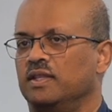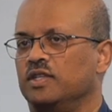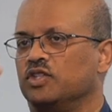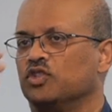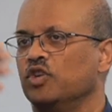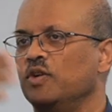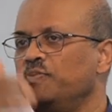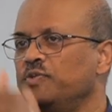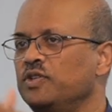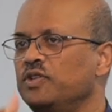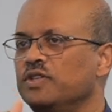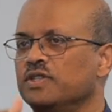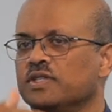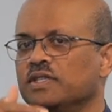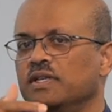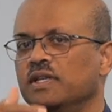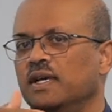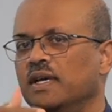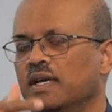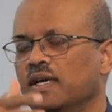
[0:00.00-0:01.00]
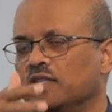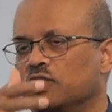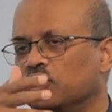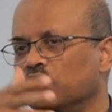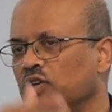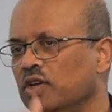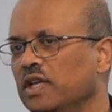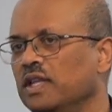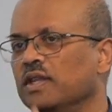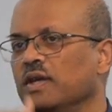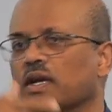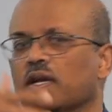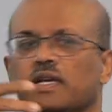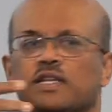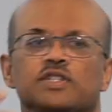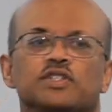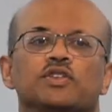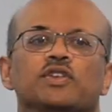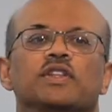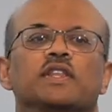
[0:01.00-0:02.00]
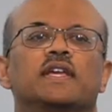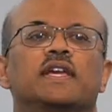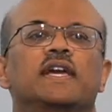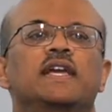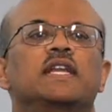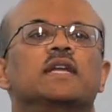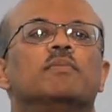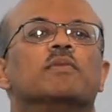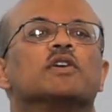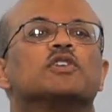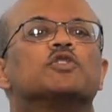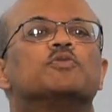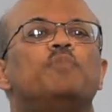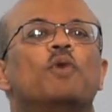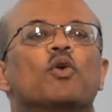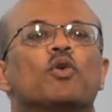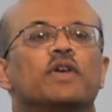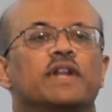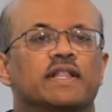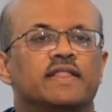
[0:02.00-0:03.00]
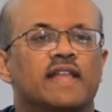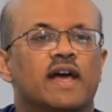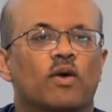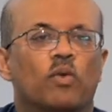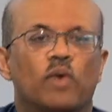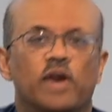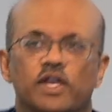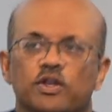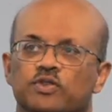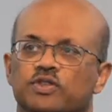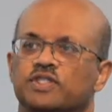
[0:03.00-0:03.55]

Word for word: The scriptures, certainly the, concerning the kingdom, are spoken in that way.